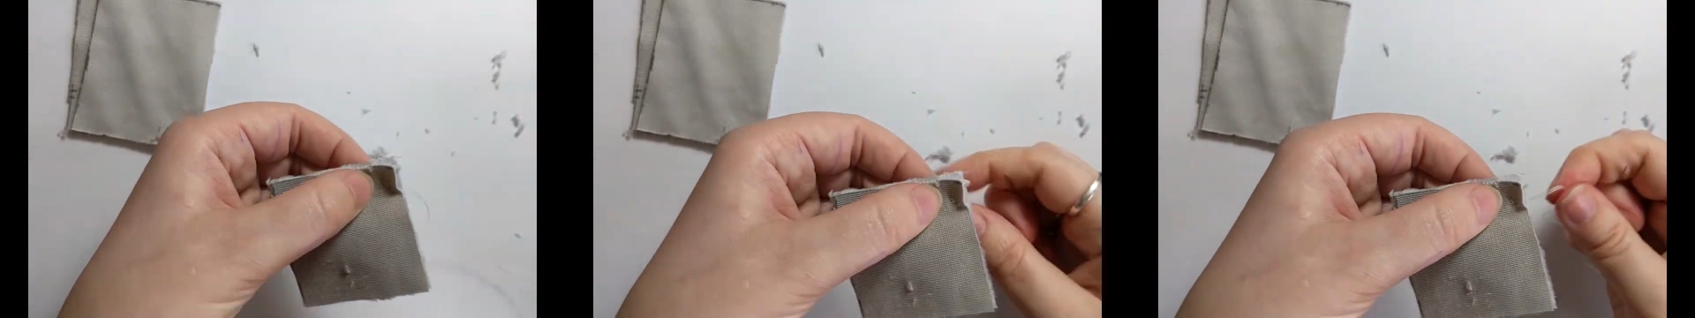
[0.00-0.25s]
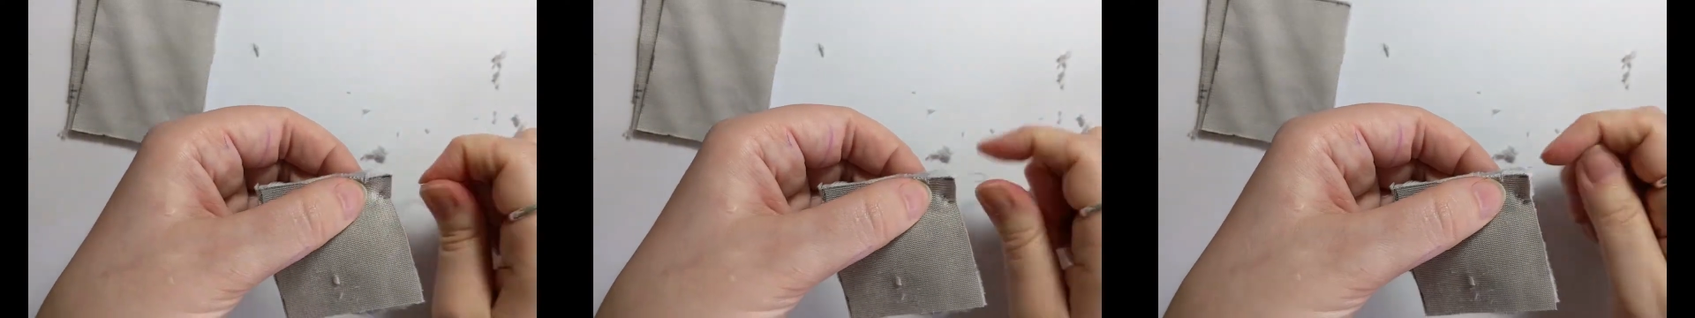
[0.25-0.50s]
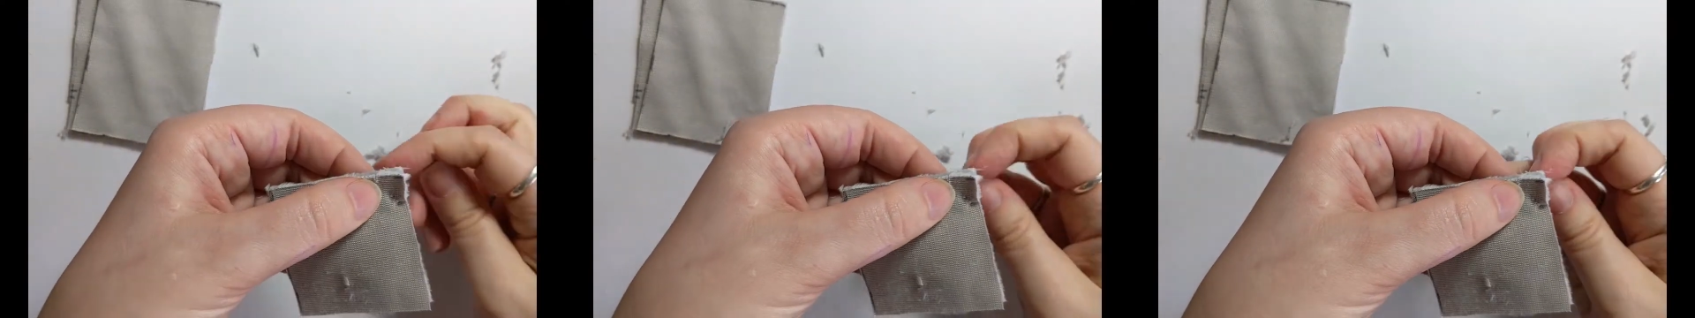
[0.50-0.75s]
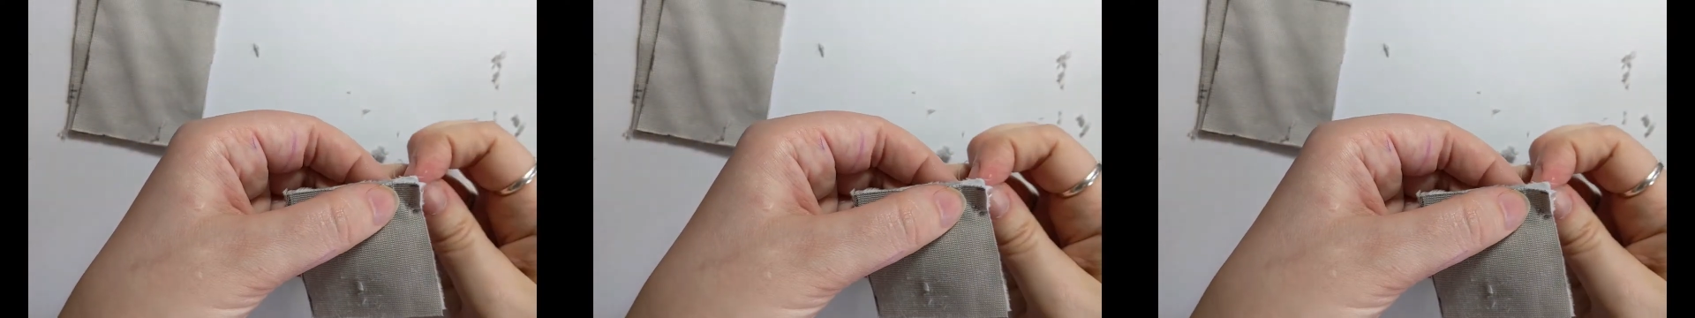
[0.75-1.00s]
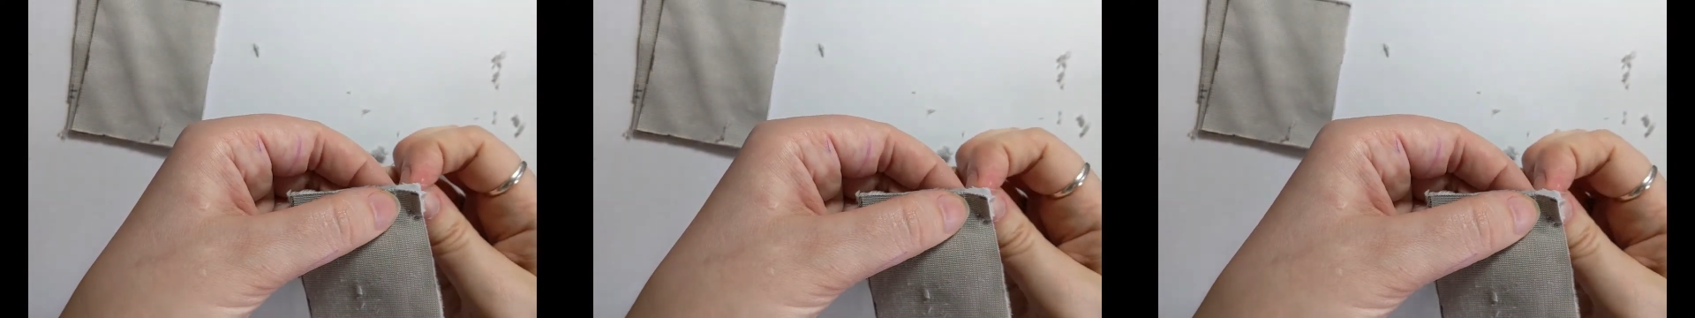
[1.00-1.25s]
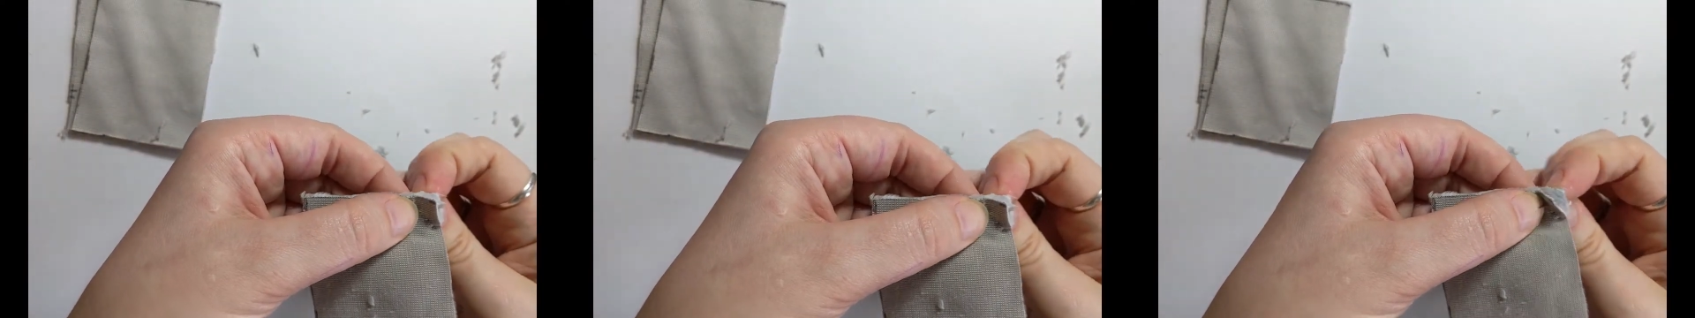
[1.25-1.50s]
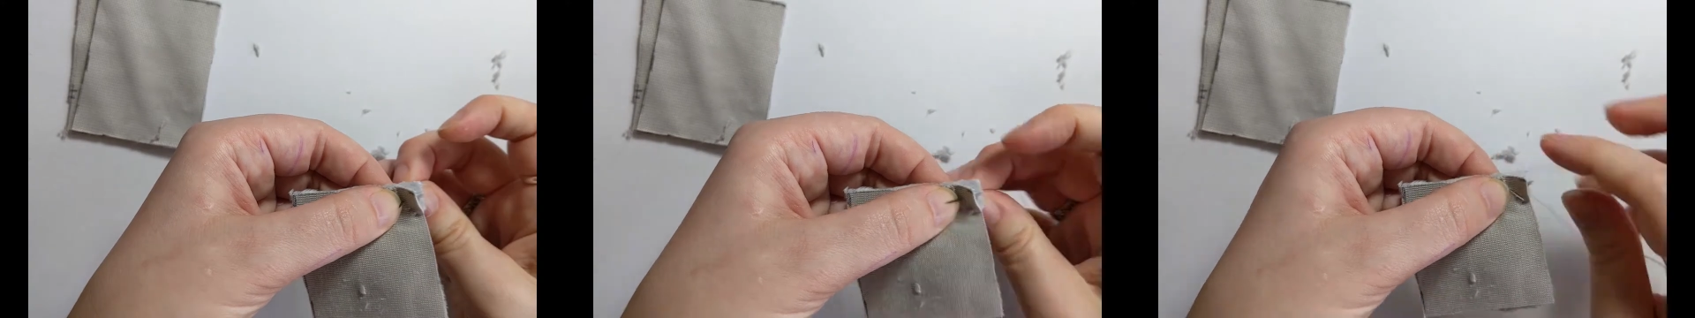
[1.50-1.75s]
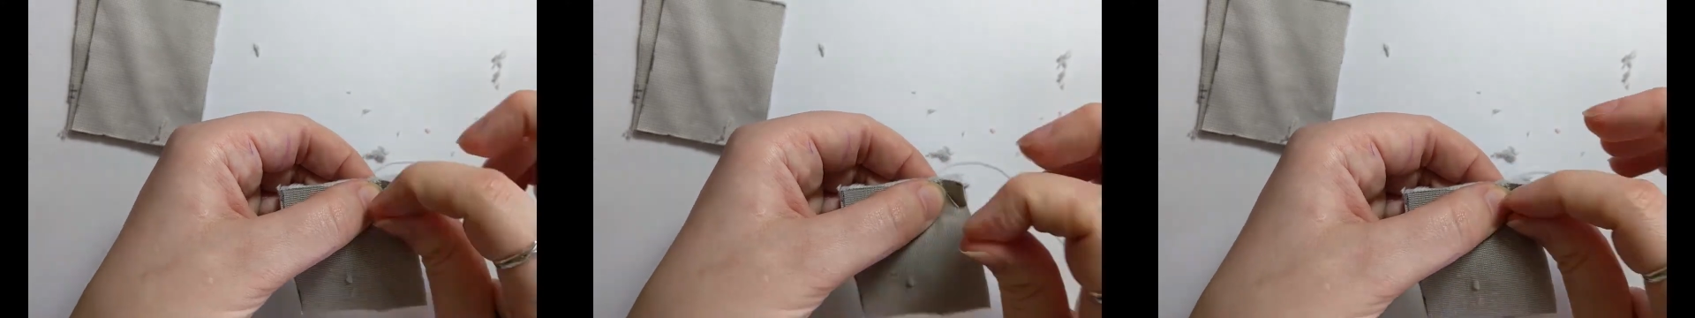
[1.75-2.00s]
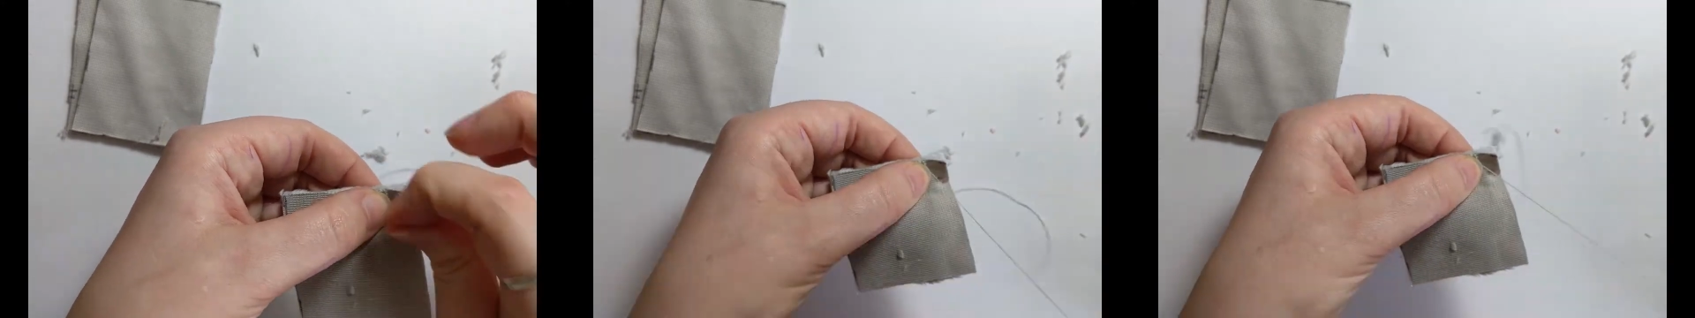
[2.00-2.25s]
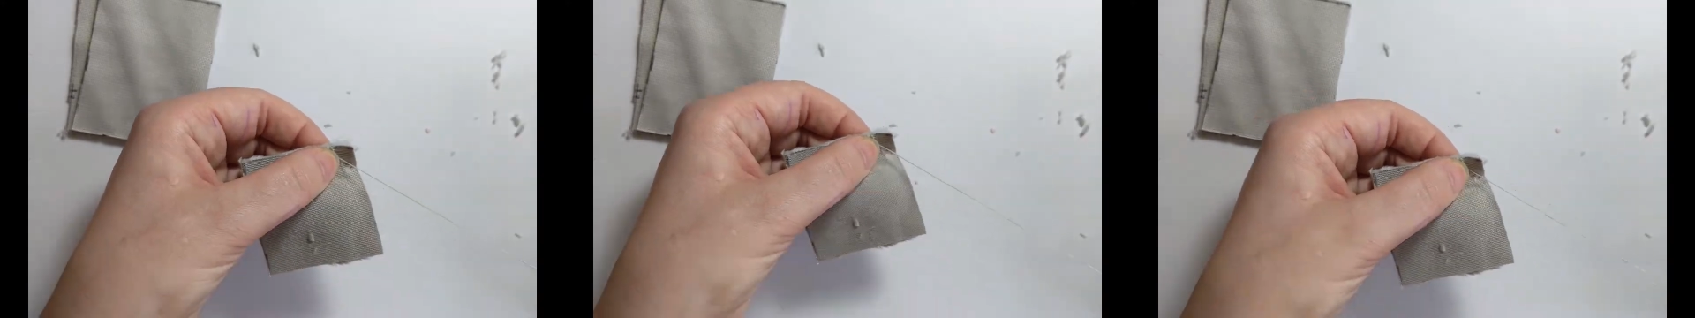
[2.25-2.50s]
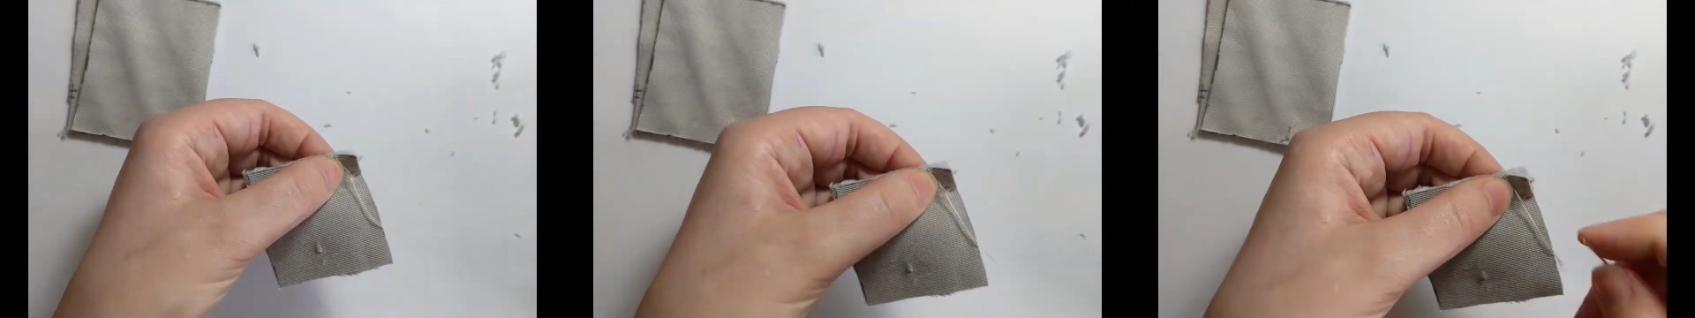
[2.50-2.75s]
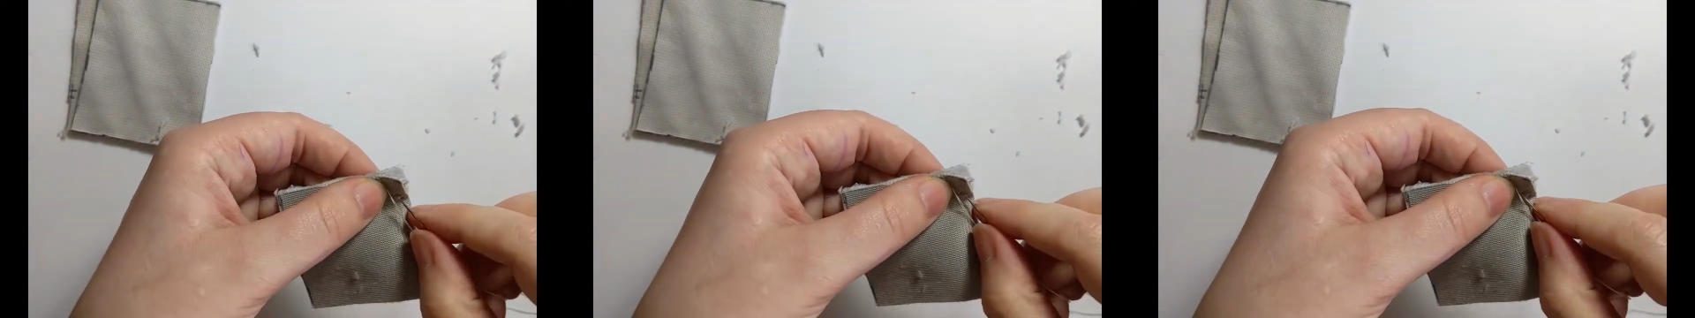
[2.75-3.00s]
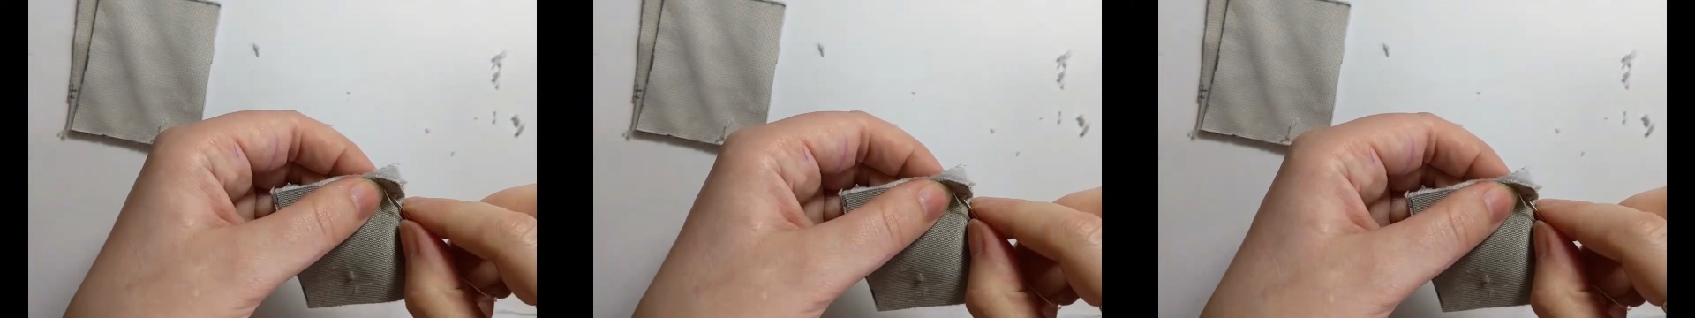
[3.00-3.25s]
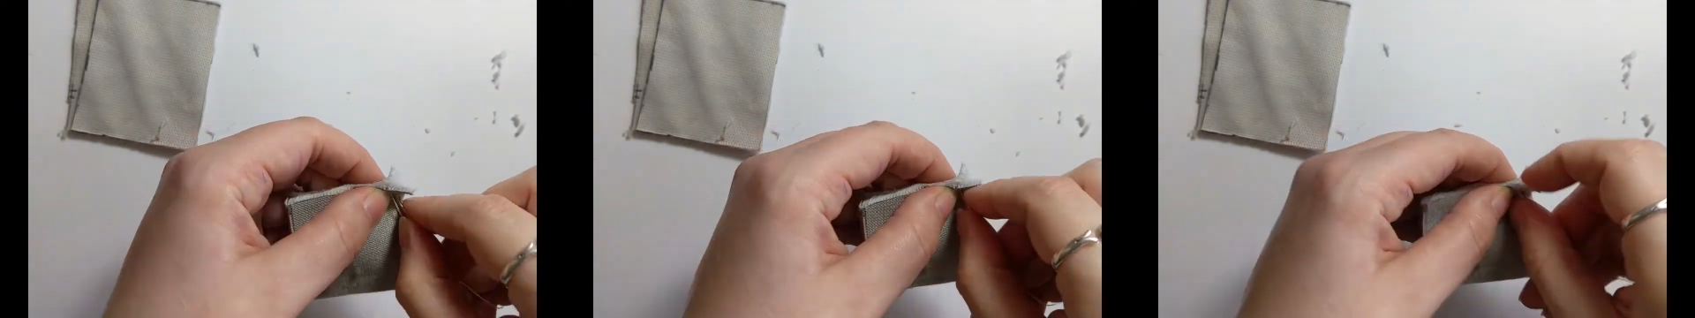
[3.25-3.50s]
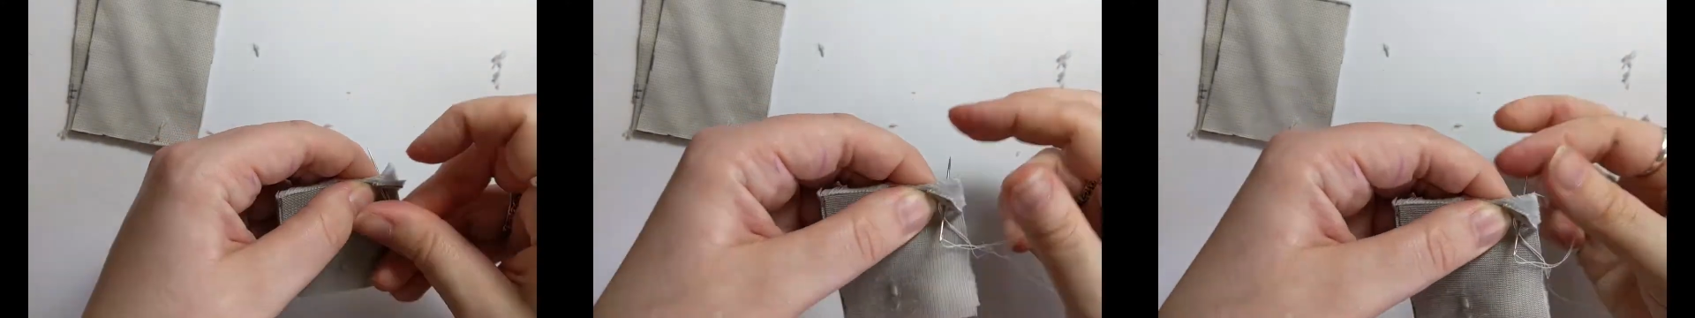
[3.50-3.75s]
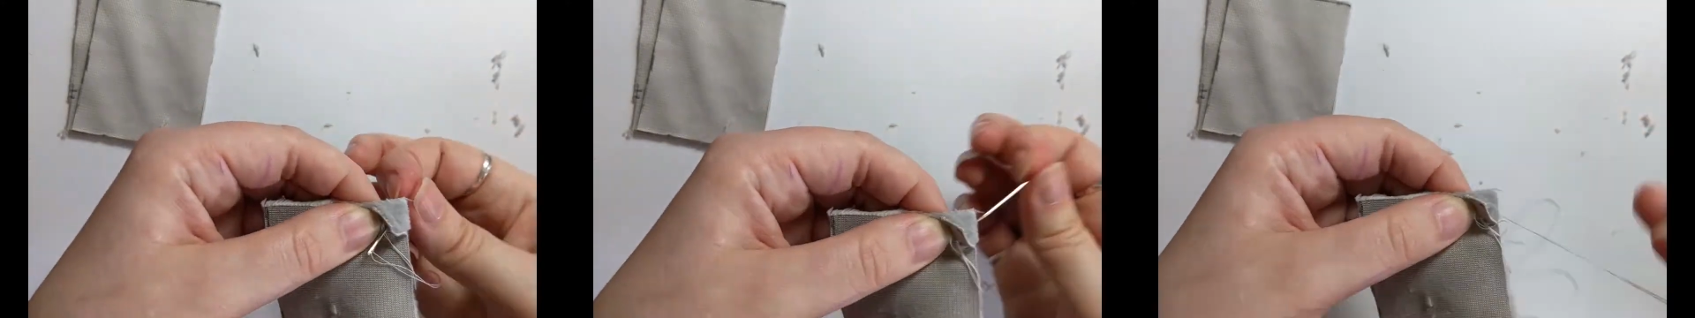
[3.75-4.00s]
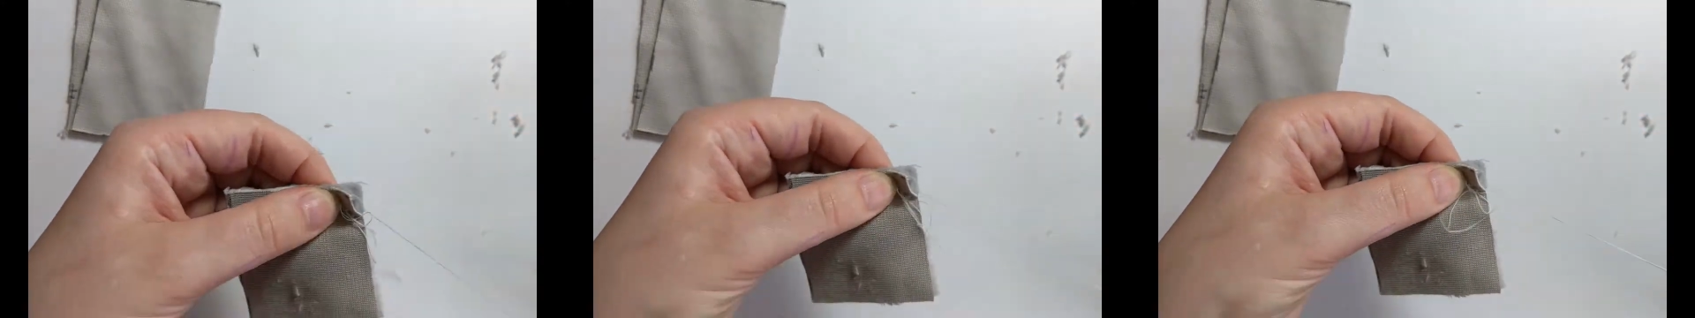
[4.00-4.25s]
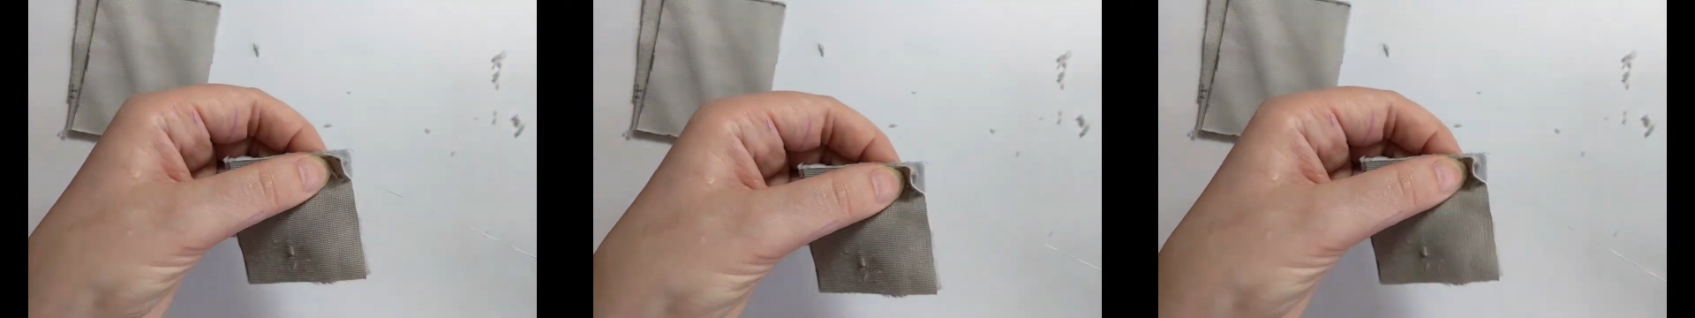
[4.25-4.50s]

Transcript: [unreadable: no face in view]